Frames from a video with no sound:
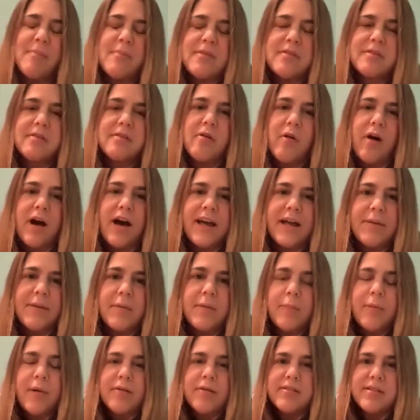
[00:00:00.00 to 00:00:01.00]
So I'm
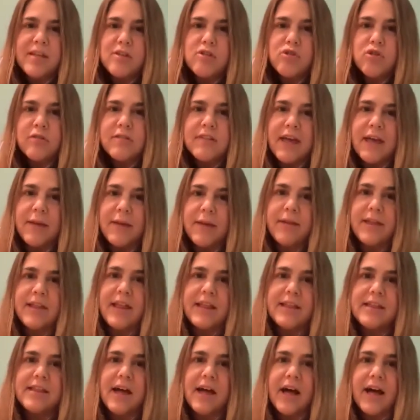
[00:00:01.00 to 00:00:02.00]
a presidential diamond,
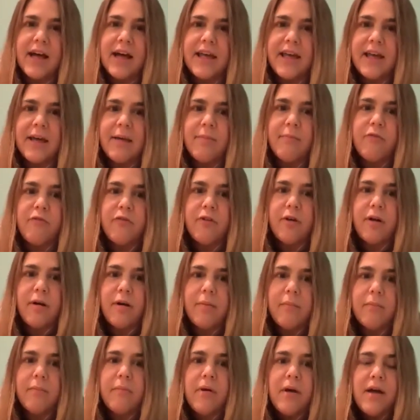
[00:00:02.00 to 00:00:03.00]
and I am
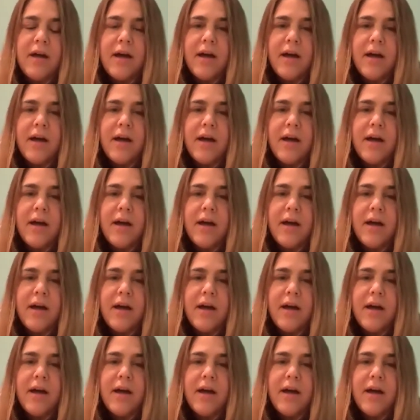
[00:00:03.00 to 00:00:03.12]
from